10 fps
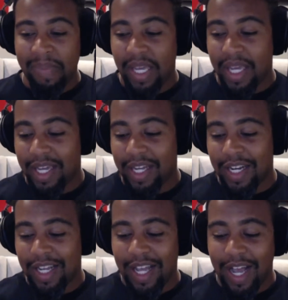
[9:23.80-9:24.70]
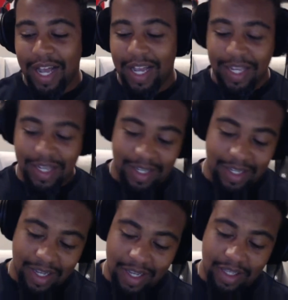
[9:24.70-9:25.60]
And
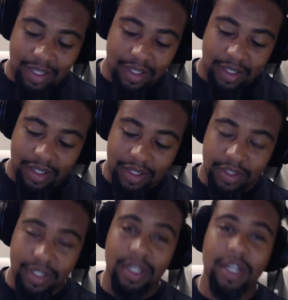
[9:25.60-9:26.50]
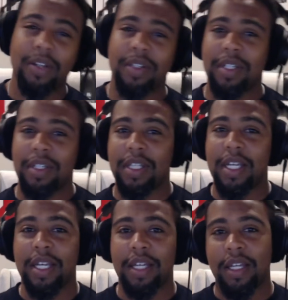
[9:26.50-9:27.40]
here's a
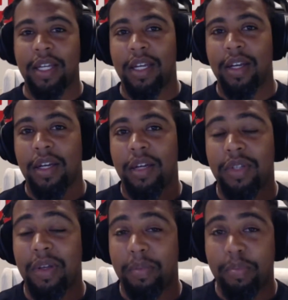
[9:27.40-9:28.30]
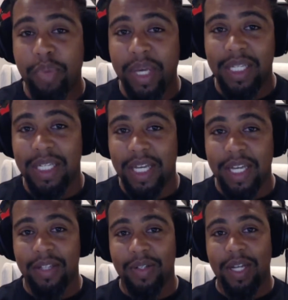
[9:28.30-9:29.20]
thing. It was a busy day
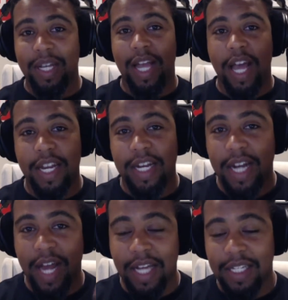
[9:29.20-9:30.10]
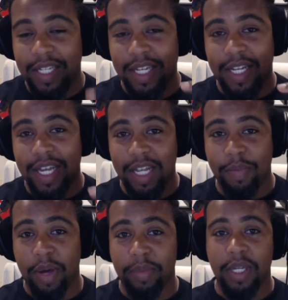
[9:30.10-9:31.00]
yesterday. I did not get any
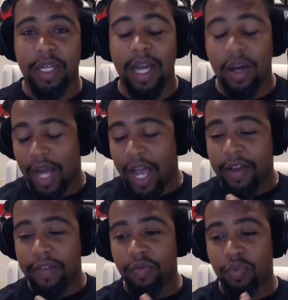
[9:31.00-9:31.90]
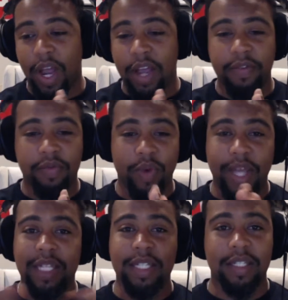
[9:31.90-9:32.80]
prep done. Now I've
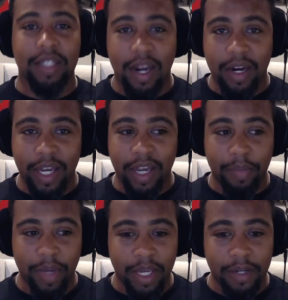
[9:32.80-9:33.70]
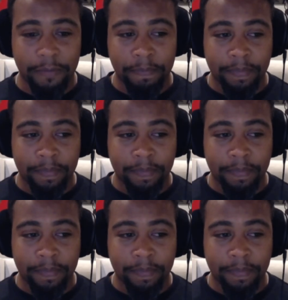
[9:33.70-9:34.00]
read this entire campaign